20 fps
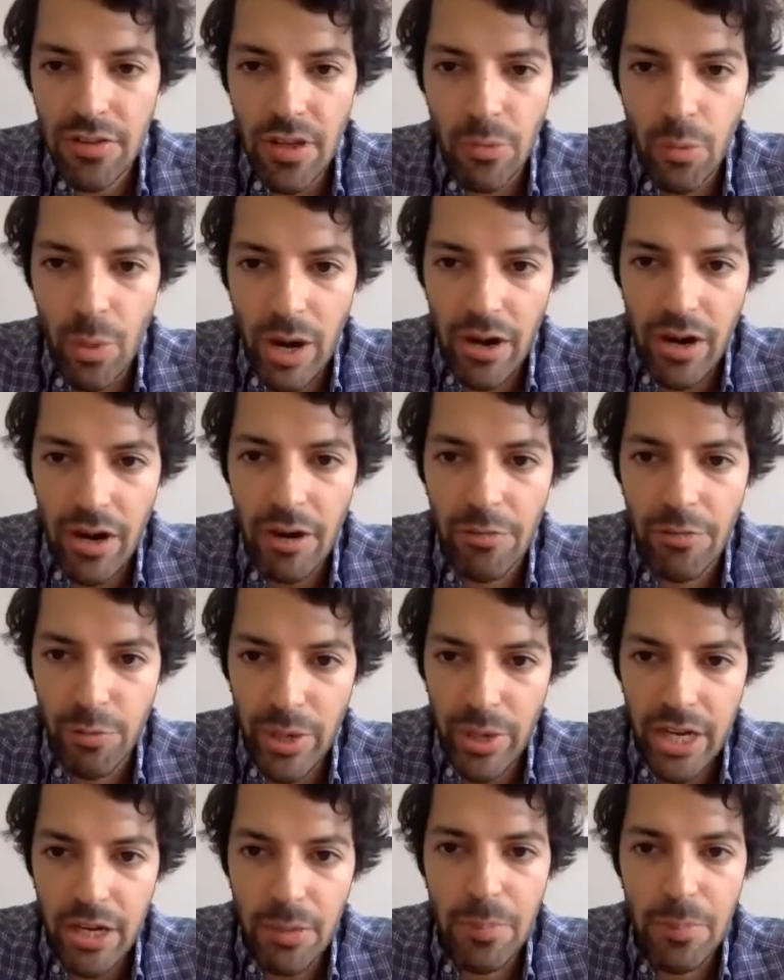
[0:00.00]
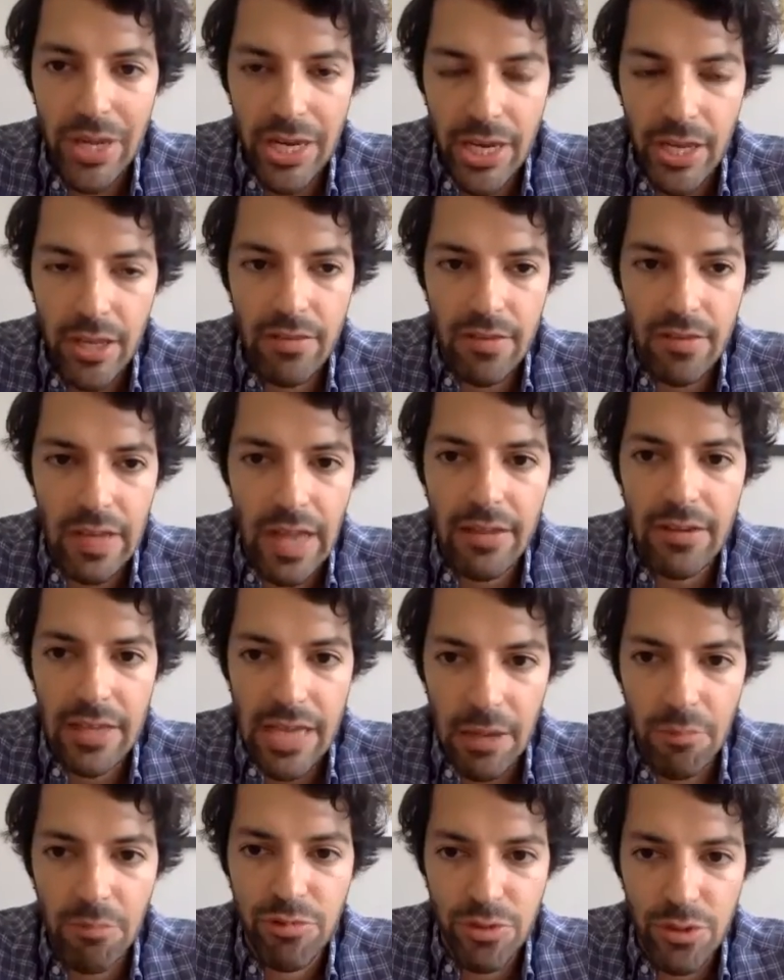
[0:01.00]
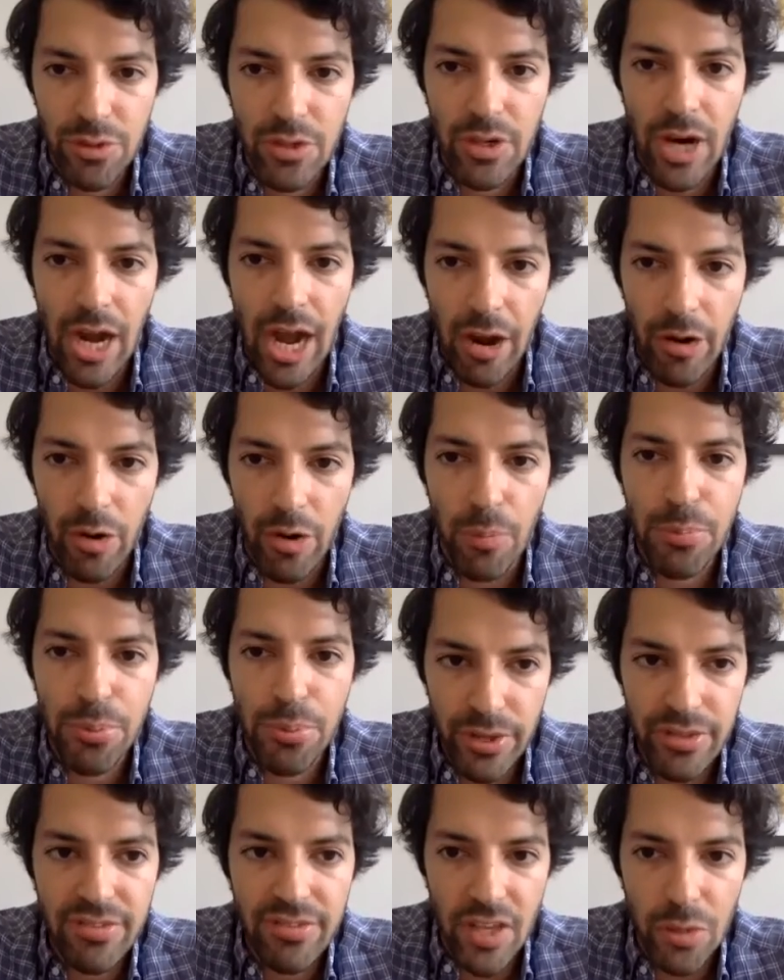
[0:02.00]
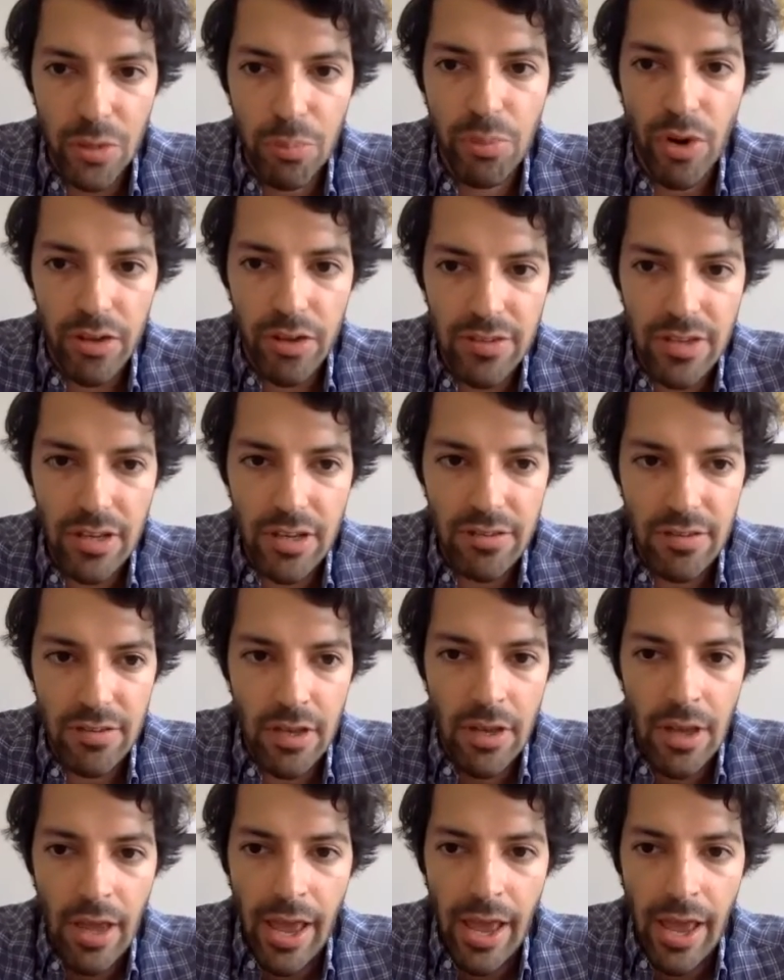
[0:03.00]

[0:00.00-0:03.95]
were like 3 companies that came through our pre-seed process.